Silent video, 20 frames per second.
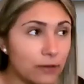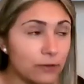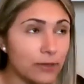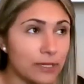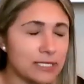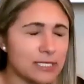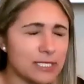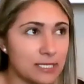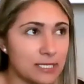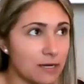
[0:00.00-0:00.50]
how do
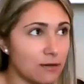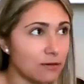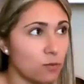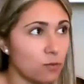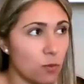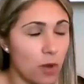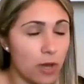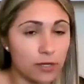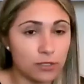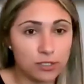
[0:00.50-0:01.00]
I sit down
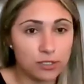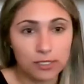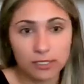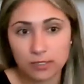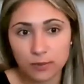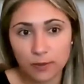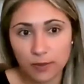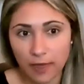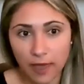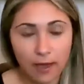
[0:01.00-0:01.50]
and watch
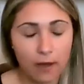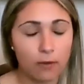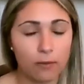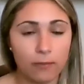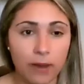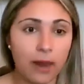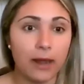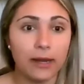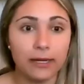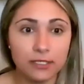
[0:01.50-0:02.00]
this without
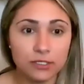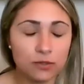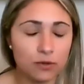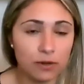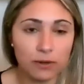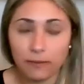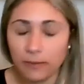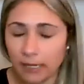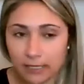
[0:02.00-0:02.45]
my ice cream?